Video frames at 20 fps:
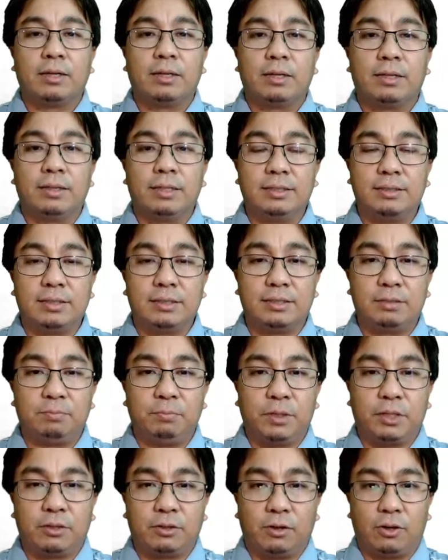This is
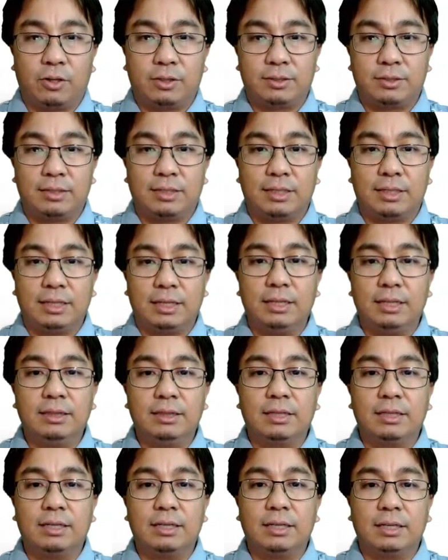because the
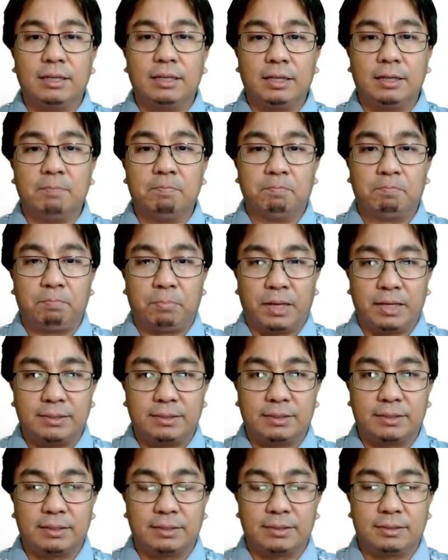internal
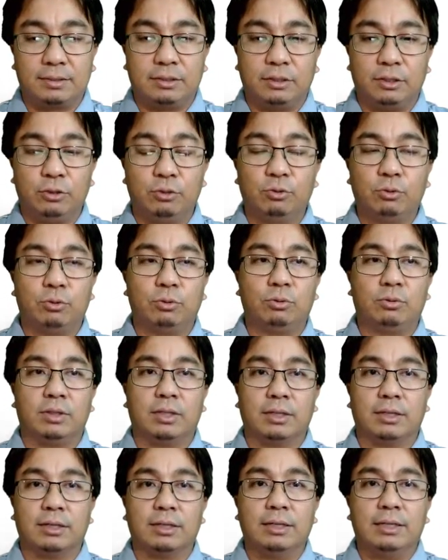impulses due to
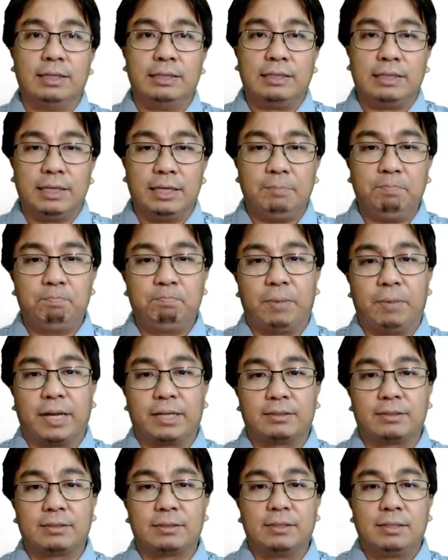the
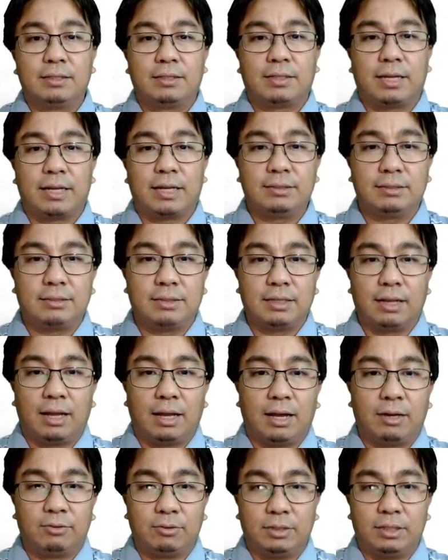impact cancel
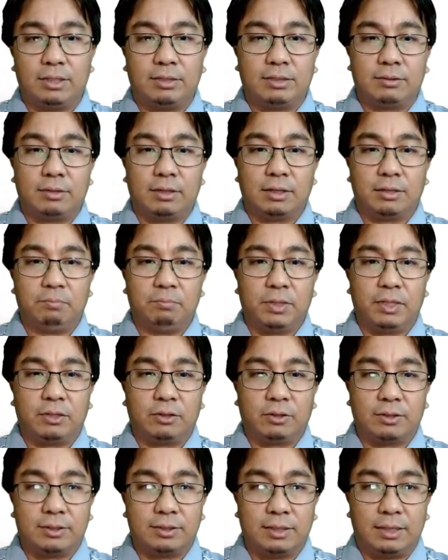out
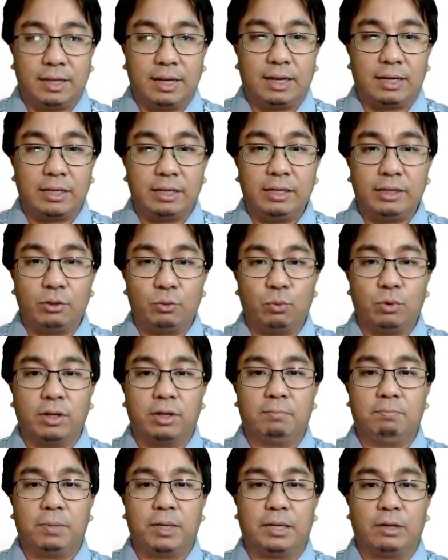because they are
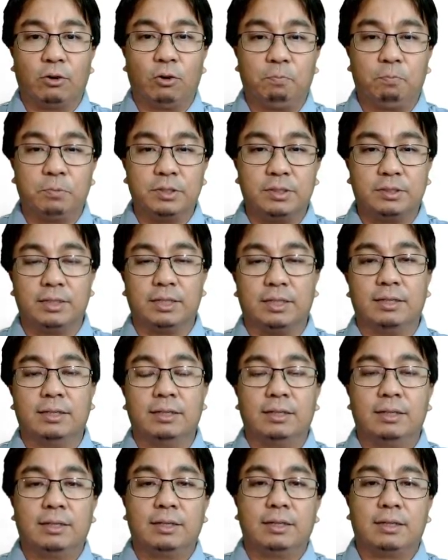equal but opposite
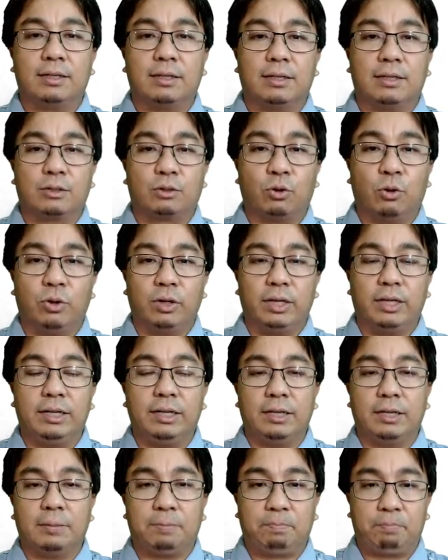
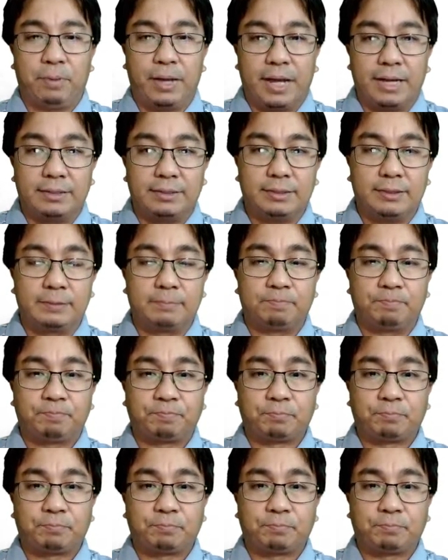collinear pairs.